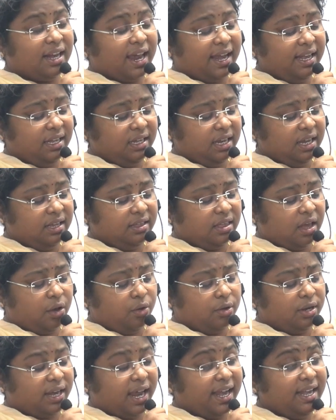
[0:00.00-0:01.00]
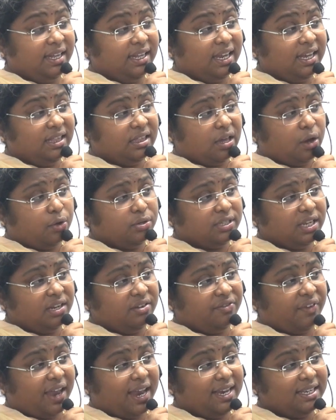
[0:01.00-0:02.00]

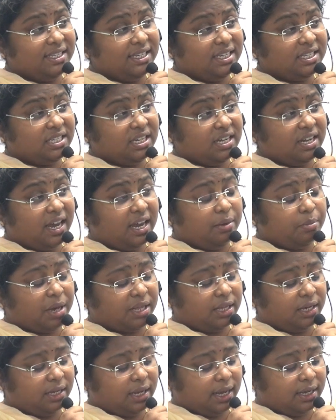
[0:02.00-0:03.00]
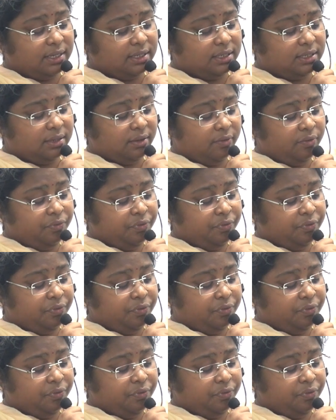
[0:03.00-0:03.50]
19,569 mother tongues.